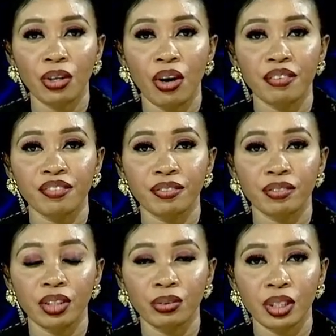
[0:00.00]
of
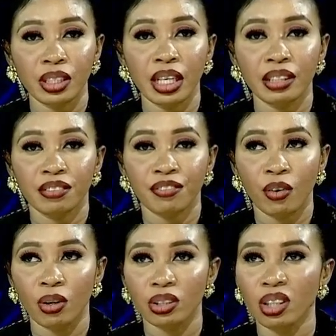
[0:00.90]
the recent
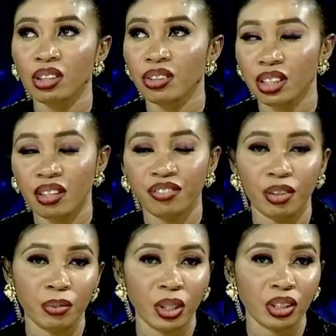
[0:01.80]
fall, not the recent
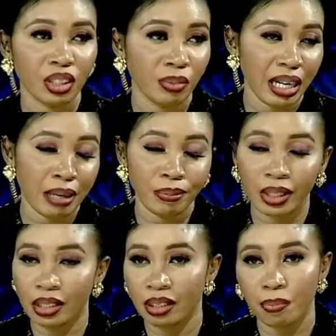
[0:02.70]
fall, because it's been
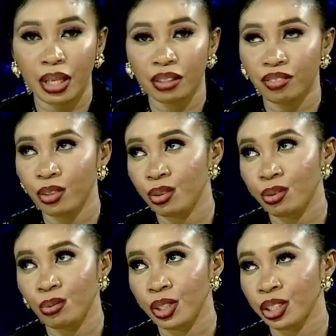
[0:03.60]
happening in the past
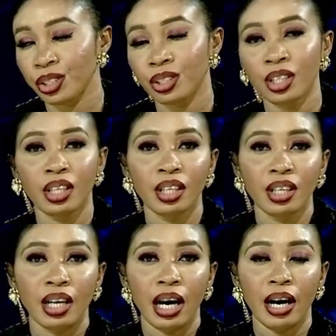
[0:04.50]
few weeks.
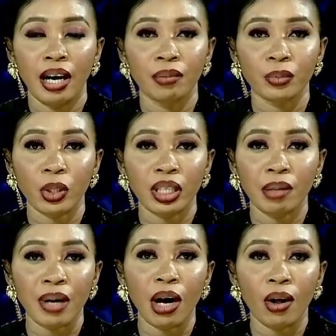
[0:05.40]
Uh, talking
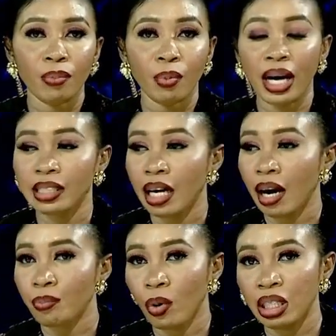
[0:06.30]
about oil price and
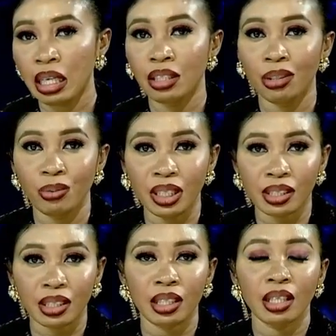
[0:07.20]
our budget, the
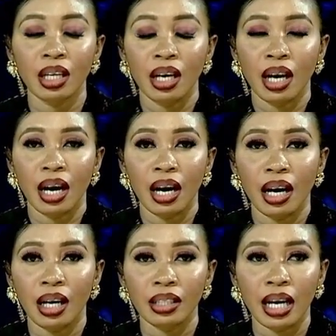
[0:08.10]
risks
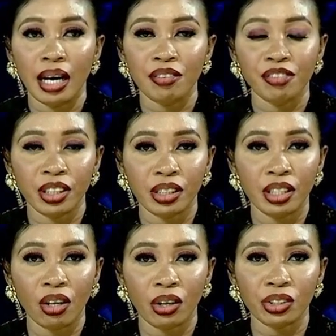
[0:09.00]
uh, that are
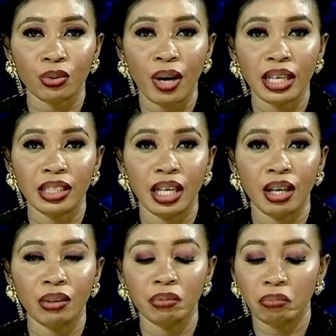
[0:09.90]
facing us right
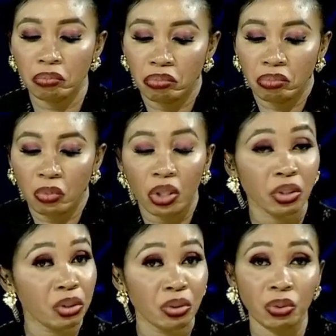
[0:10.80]
now. What
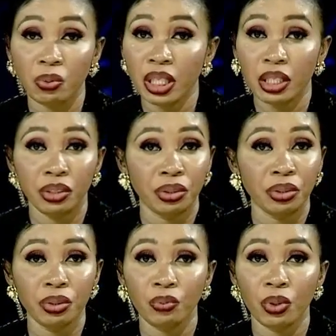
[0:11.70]
should we
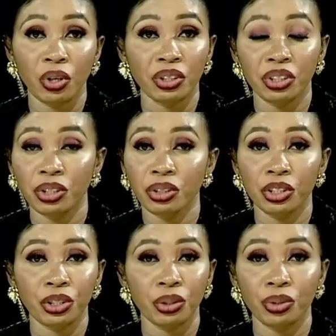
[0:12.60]
do? We'll continue the
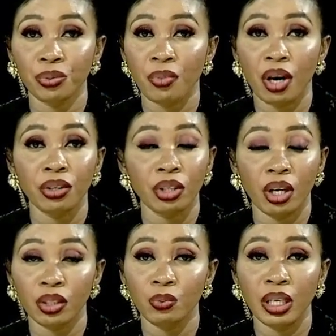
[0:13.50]
show tomorrow,
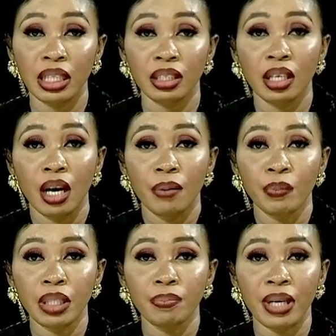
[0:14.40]
God willing.
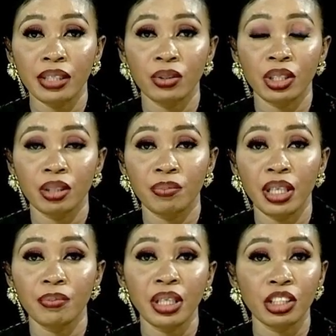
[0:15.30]
Be the best you can be.
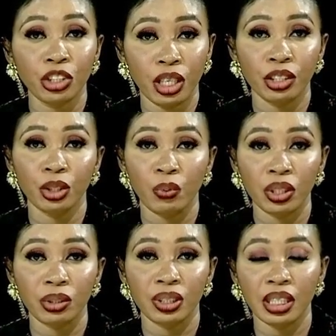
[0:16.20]
Be the change you
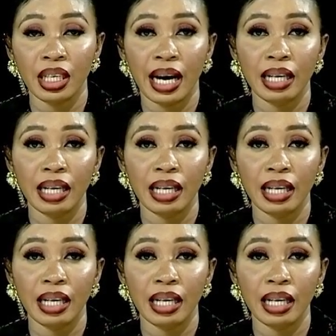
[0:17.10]
want to see. I